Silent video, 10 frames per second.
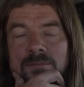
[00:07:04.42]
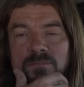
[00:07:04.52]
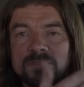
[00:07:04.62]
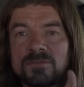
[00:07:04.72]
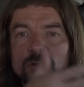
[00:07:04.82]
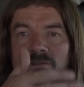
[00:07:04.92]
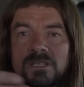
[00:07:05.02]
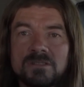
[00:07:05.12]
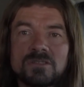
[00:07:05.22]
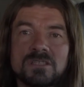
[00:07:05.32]
before
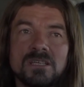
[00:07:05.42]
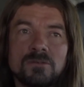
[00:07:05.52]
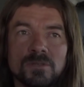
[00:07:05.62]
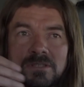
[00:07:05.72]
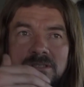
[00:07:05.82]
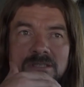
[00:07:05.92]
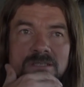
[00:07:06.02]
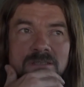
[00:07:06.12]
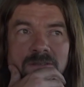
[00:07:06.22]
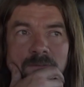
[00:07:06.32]
each
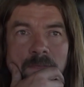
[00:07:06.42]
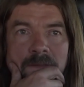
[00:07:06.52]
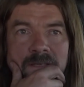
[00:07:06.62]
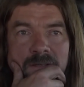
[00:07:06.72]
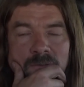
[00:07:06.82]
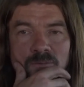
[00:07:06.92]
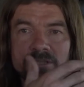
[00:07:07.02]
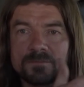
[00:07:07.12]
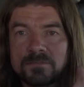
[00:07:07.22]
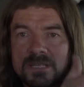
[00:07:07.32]
sequence,
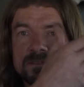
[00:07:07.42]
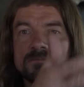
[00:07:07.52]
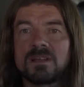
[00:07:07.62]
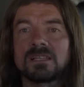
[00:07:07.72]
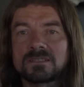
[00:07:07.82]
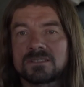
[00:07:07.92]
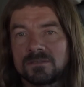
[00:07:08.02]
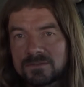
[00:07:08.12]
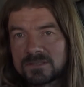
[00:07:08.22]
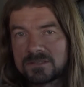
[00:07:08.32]
would have been
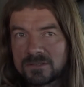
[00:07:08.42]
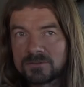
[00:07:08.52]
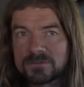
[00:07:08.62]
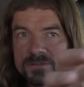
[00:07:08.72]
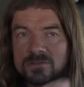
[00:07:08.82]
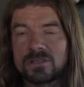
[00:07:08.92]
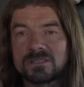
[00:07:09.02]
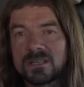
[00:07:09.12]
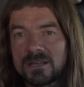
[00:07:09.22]
relative to those trees.